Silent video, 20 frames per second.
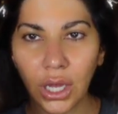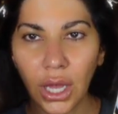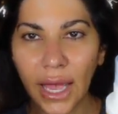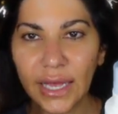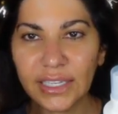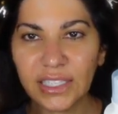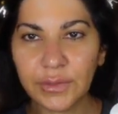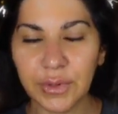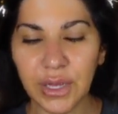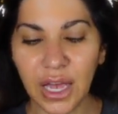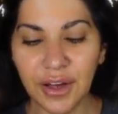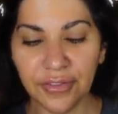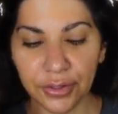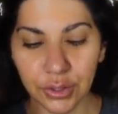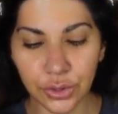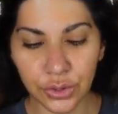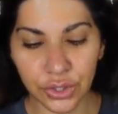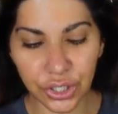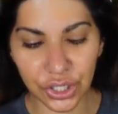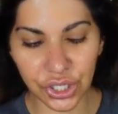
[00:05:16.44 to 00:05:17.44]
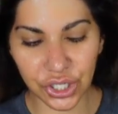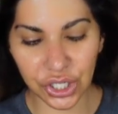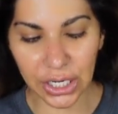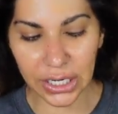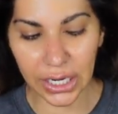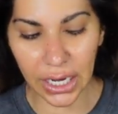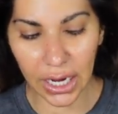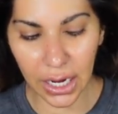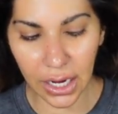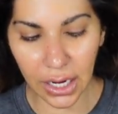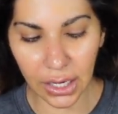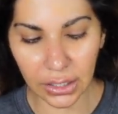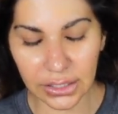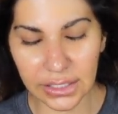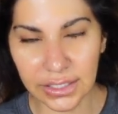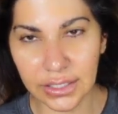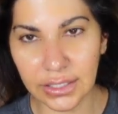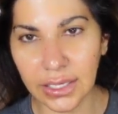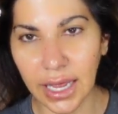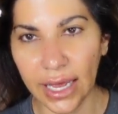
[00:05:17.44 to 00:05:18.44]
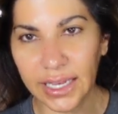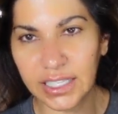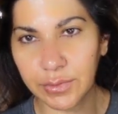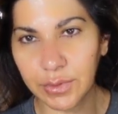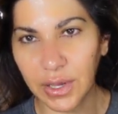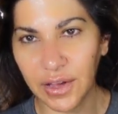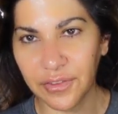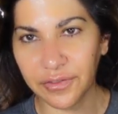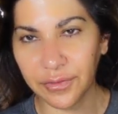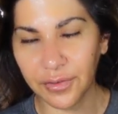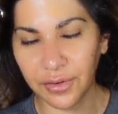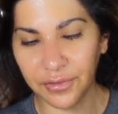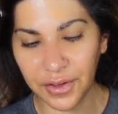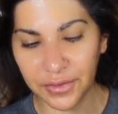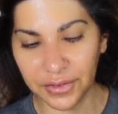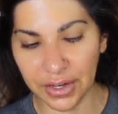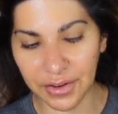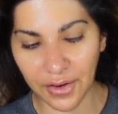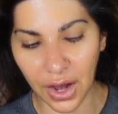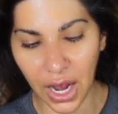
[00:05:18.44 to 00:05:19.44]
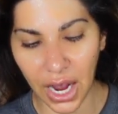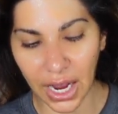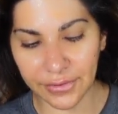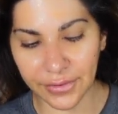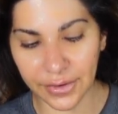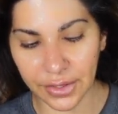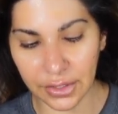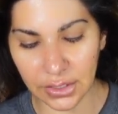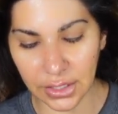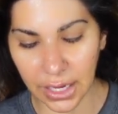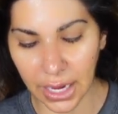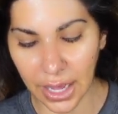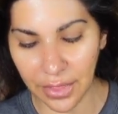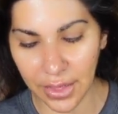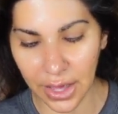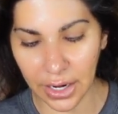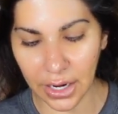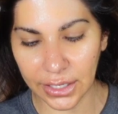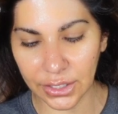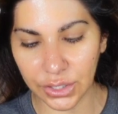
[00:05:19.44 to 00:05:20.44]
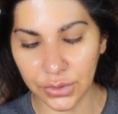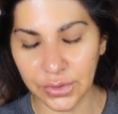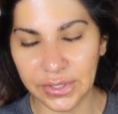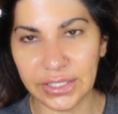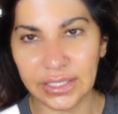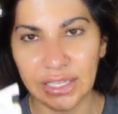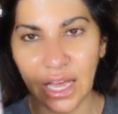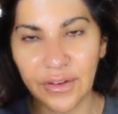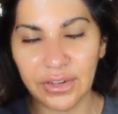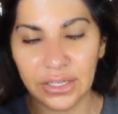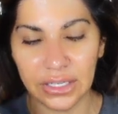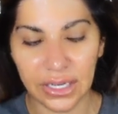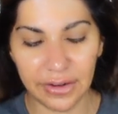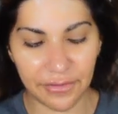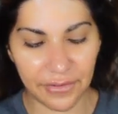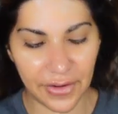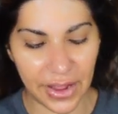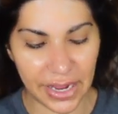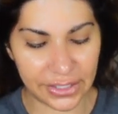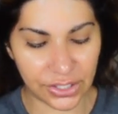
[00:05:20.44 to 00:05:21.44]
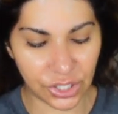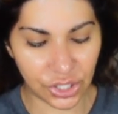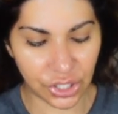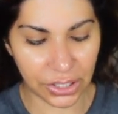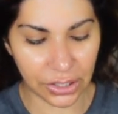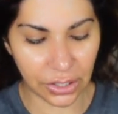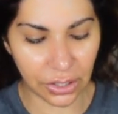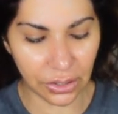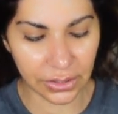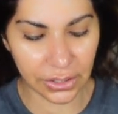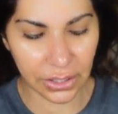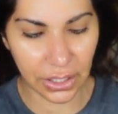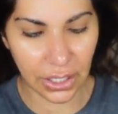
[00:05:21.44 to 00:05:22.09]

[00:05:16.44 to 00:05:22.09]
SPF Neutrogena. This is an SPF 55. And then I do a 70 face shield.